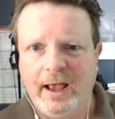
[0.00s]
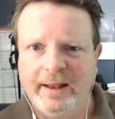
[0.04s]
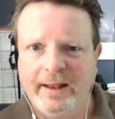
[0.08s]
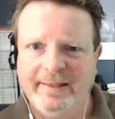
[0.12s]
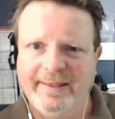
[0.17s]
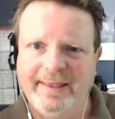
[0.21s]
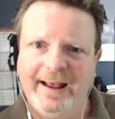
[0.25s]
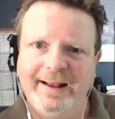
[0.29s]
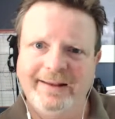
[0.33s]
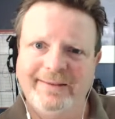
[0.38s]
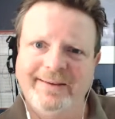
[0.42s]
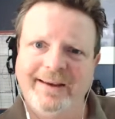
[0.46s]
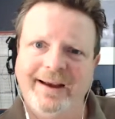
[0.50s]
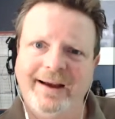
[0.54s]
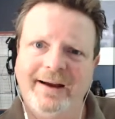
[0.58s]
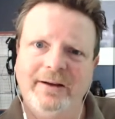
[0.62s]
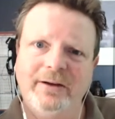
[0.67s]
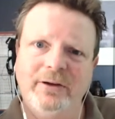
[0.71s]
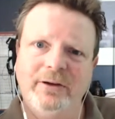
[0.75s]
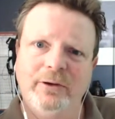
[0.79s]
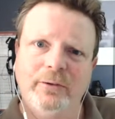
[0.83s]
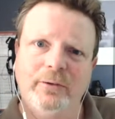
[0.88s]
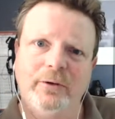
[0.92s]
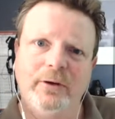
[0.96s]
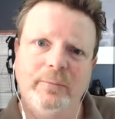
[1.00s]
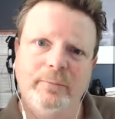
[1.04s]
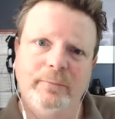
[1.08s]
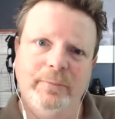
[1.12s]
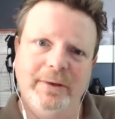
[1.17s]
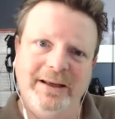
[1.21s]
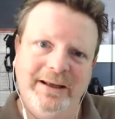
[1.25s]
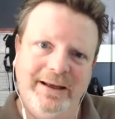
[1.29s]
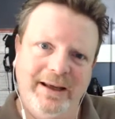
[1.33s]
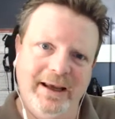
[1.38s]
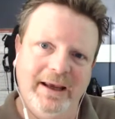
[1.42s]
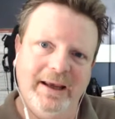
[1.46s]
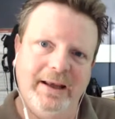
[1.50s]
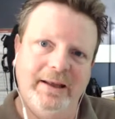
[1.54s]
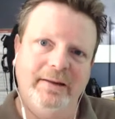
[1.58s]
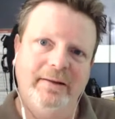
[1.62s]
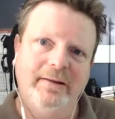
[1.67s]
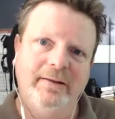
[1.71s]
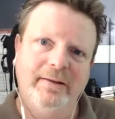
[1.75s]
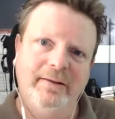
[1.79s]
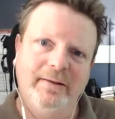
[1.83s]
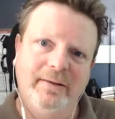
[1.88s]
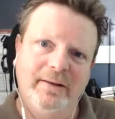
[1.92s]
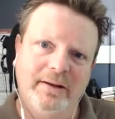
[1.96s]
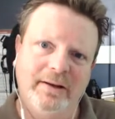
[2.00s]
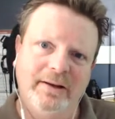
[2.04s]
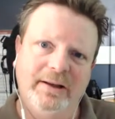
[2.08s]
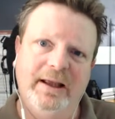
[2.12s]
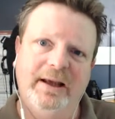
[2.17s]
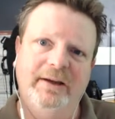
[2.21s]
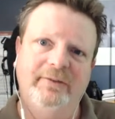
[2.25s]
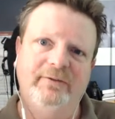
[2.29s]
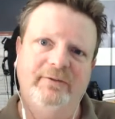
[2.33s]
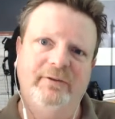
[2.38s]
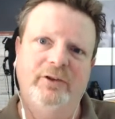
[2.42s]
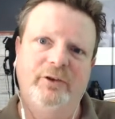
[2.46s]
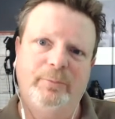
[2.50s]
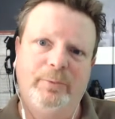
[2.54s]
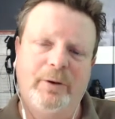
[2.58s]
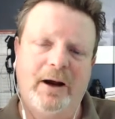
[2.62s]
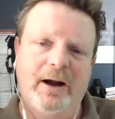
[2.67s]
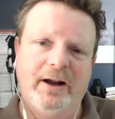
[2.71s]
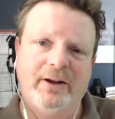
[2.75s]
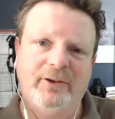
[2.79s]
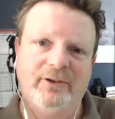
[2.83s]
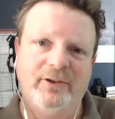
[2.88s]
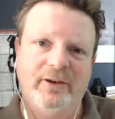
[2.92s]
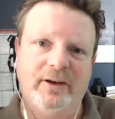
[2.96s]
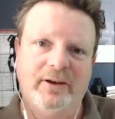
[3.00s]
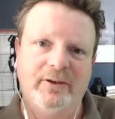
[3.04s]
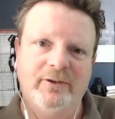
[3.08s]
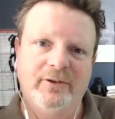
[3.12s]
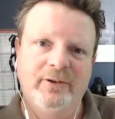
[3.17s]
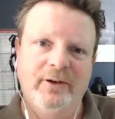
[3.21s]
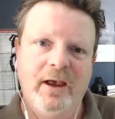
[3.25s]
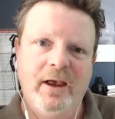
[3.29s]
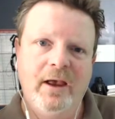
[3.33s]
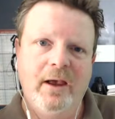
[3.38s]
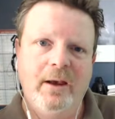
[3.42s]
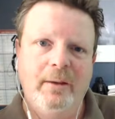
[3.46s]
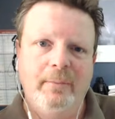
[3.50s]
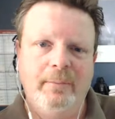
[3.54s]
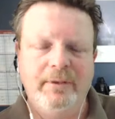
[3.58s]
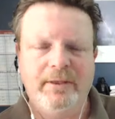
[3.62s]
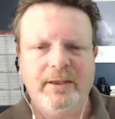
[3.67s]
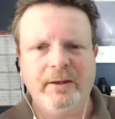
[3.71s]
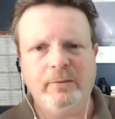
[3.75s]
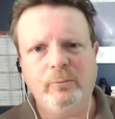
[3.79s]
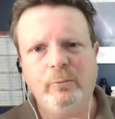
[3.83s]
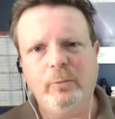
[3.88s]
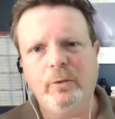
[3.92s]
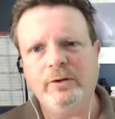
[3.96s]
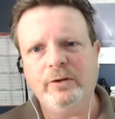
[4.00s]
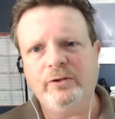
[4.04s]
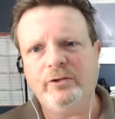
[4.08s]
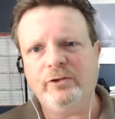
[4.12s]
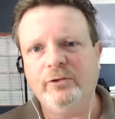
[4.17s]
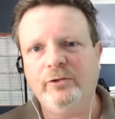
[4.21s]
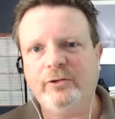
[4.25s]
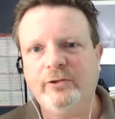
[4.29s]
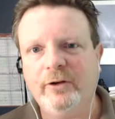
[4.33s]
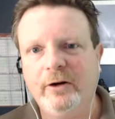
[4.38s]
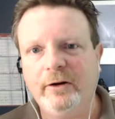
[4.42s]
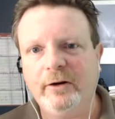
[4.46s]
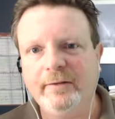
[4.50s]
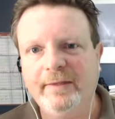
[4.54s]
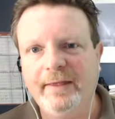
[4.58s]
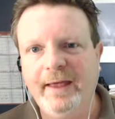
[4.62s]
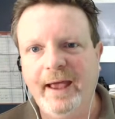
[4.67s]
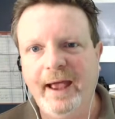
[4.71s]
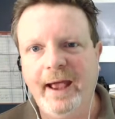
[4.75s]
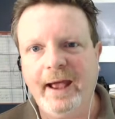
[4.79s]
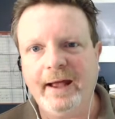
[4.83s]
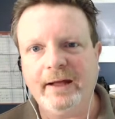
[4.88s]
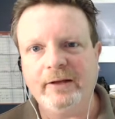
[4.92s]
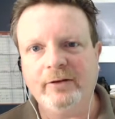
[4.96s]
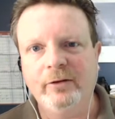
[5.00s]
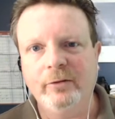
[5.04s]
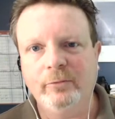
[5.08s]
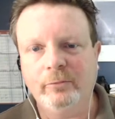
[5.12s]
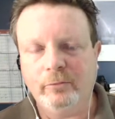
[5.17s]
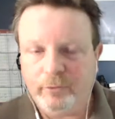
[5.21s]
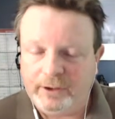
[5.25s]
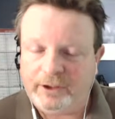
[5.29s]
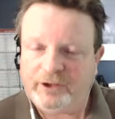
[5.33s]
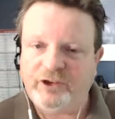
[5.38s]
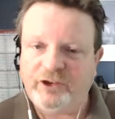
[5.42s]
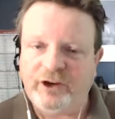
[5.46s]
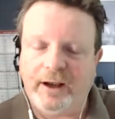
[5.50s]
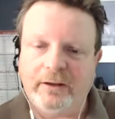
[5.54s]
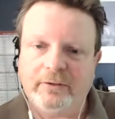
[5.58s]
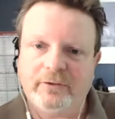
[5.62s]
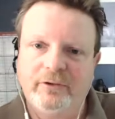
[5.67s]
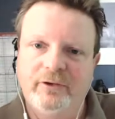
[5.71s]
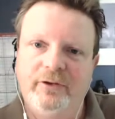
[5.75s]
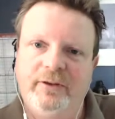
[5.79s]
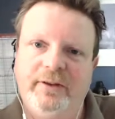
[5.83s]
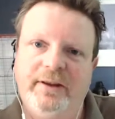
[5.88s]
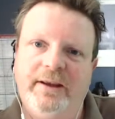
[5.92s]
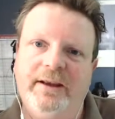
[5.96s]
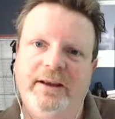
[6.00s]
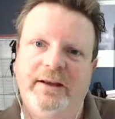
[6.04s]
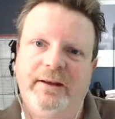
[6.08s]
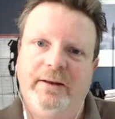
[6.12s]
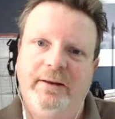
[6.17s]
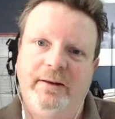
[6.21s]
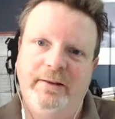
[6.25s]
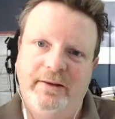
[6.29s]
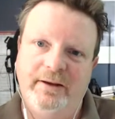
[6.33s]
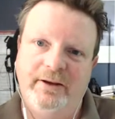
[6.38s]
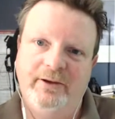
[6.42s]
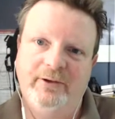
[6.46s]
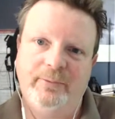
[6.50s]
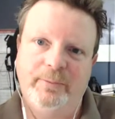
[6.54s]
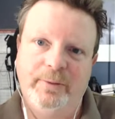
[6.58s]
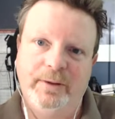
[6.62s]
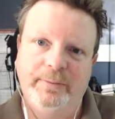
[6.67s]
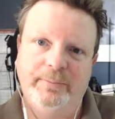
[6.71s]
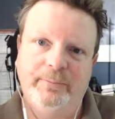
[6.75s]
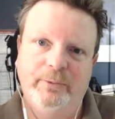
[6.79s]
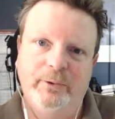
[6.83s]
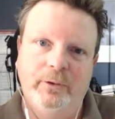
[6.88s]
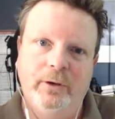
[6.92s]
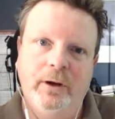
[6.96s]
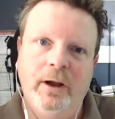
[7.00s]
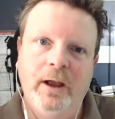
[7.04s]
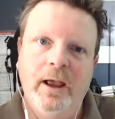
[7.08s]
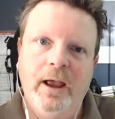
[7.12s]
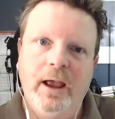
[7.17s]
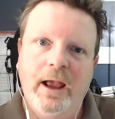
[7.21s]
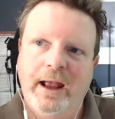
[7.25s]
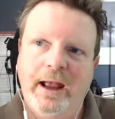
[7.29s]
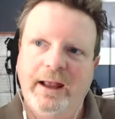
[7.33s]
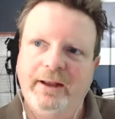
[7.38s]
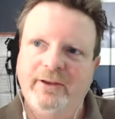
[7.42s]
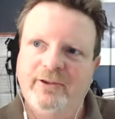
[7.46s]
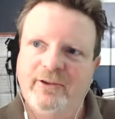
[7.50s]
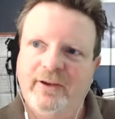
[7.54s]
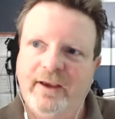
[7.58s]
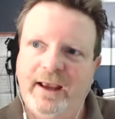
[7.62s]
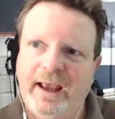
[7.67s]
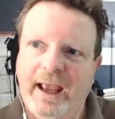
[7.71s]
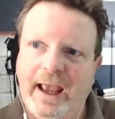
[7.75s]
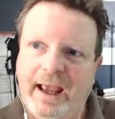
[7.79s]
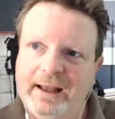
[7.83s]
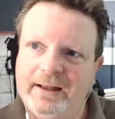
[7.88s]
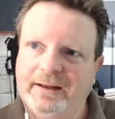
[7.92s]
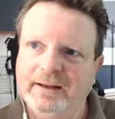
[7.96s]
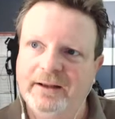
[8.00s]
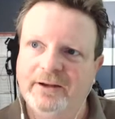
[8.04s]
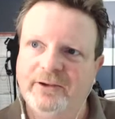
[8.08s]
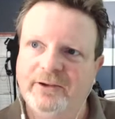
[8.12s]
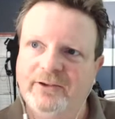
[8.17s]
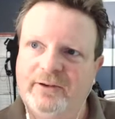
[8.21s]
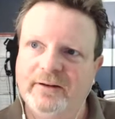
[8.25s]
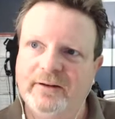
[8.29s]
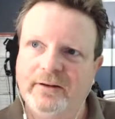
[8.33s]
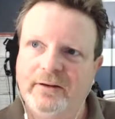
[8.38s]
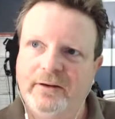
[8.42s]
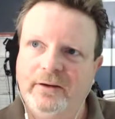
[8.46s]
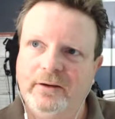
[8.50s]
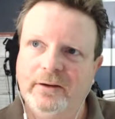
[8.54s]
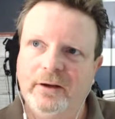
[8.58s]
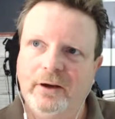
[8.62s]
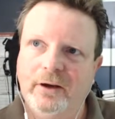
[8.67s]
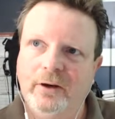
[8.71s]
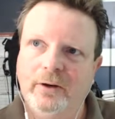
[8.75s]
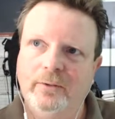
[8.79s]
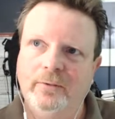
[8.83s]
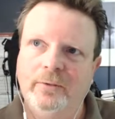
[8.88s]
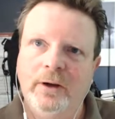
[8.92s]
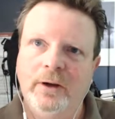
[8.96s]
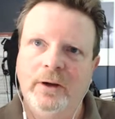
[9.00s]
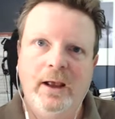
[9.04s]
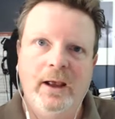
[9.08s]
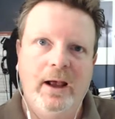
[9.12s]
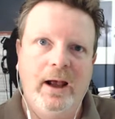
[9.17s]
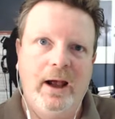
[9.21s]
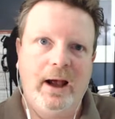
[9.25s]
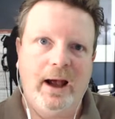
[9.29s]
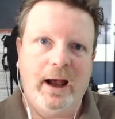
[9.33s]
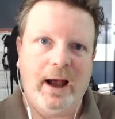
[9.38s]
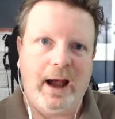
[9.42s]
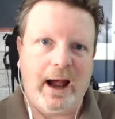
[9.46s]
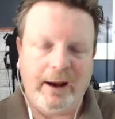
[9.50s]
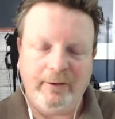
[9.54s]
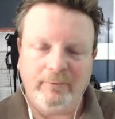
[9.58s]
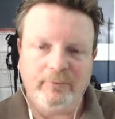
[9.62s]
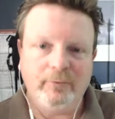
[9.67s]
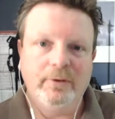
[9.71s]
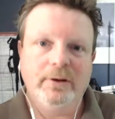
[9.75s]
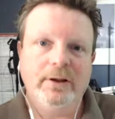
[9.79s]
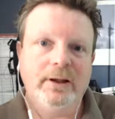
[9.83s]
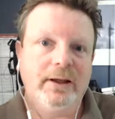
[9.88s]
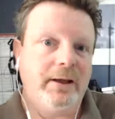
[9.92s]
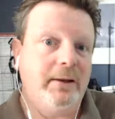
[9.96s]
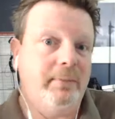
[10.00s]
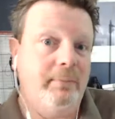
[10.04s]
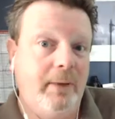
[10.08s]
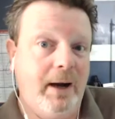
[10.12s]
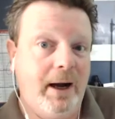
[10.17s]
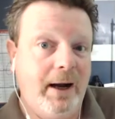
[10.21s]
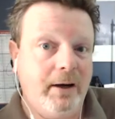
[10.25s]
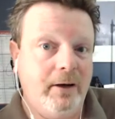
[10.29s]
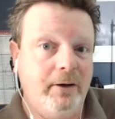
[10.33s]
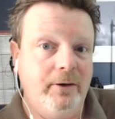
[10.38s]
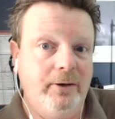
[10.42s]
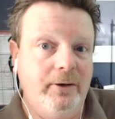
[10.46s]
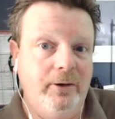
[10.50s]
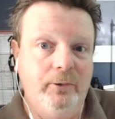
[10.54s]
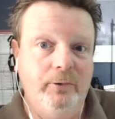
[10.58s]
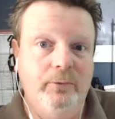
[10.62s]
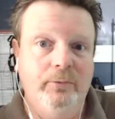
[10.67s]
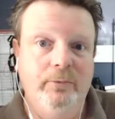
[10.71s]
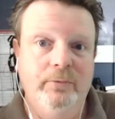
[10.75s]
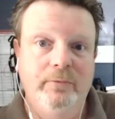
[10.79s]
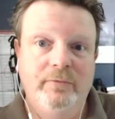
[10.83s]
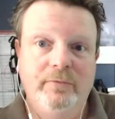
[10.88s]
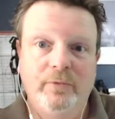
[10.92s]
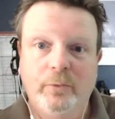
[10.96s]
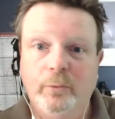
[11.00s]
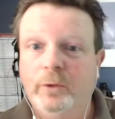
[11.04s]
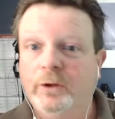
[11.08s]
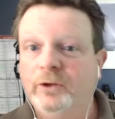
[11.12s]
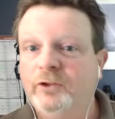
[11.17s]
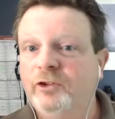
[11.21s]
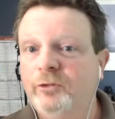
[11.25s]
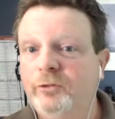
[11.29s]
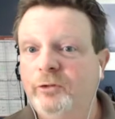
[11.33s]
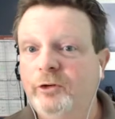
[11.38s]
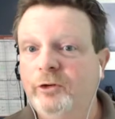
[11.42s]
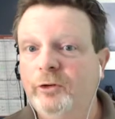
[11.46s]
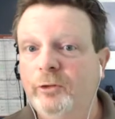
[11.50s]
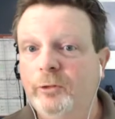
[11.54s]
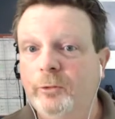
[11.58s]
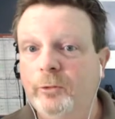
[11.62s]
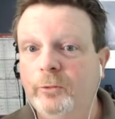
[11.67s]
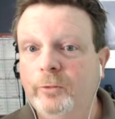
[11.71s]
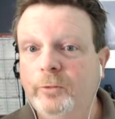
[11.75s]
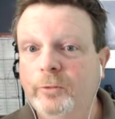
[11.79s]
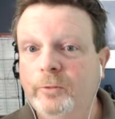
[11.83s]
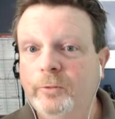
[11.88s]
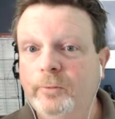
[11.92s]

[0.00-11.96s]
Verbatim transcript: That's how you can begin the leverage process. But then once you start that, reach out to the these people and say, hey, listen, you know, I really admire you for what you do.